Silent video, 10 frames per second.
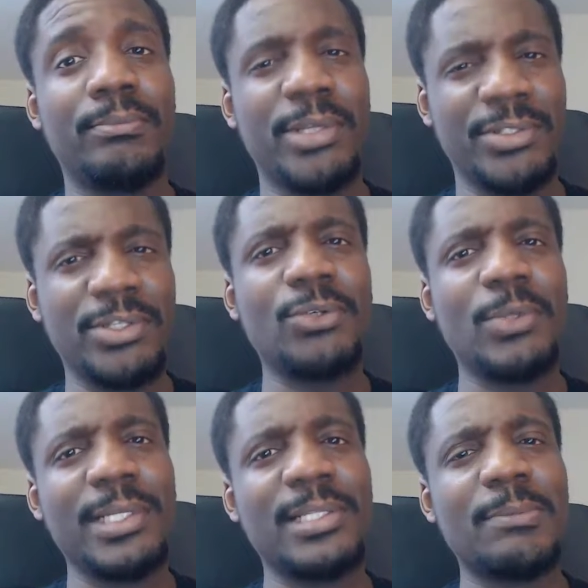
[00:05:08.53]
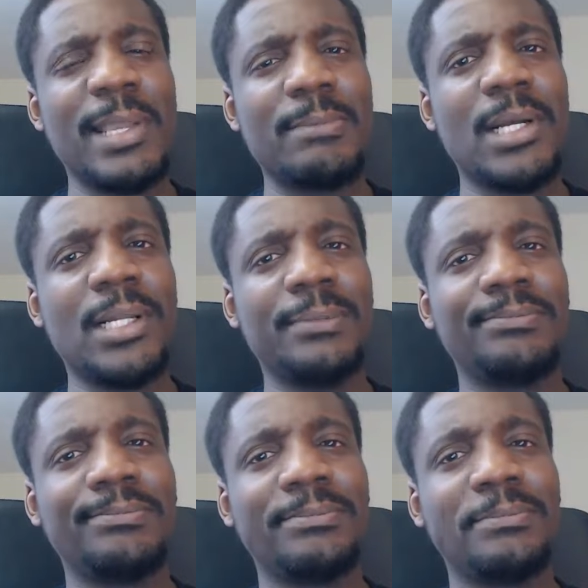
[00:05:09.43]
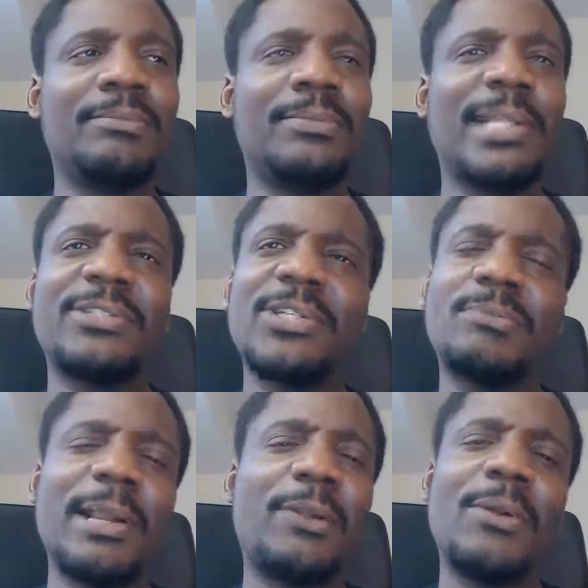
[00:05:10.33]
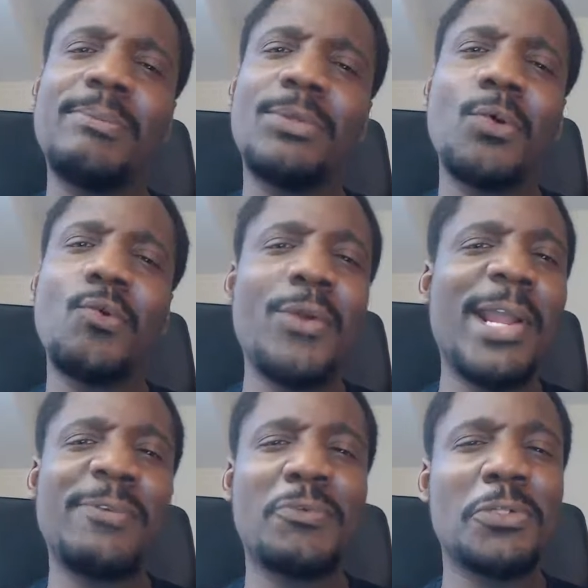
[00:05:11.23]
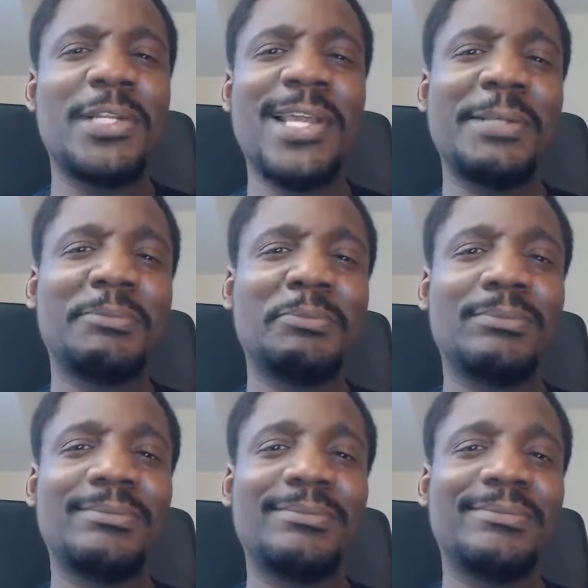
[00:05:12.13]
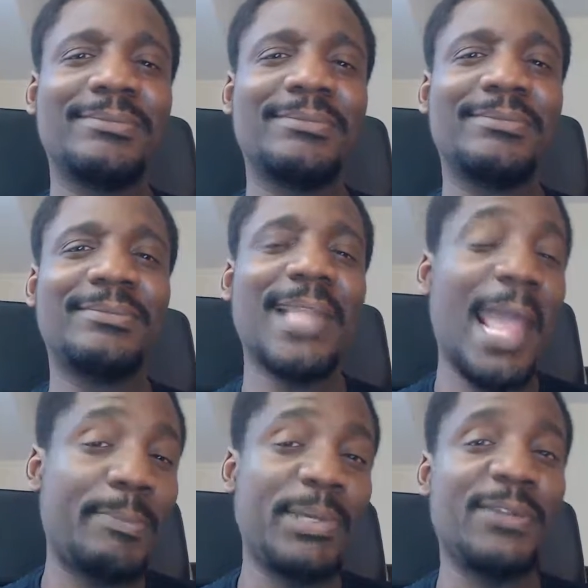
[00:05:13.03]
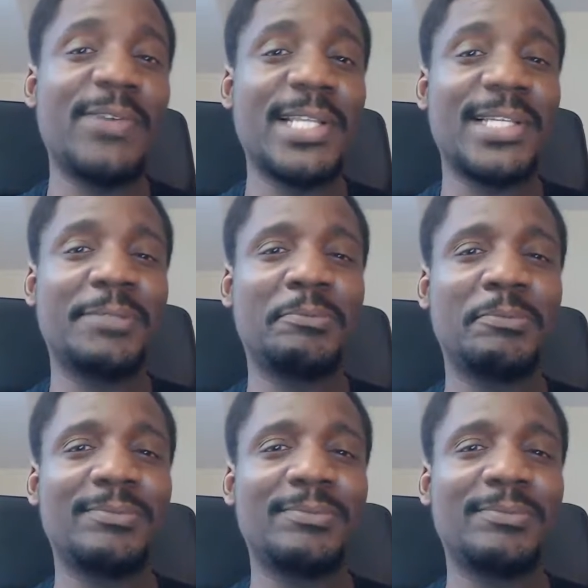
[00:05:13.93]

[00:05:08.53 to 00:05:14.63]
Because you're doing this to make money. And that's just my crypto rant for today. Happy investing.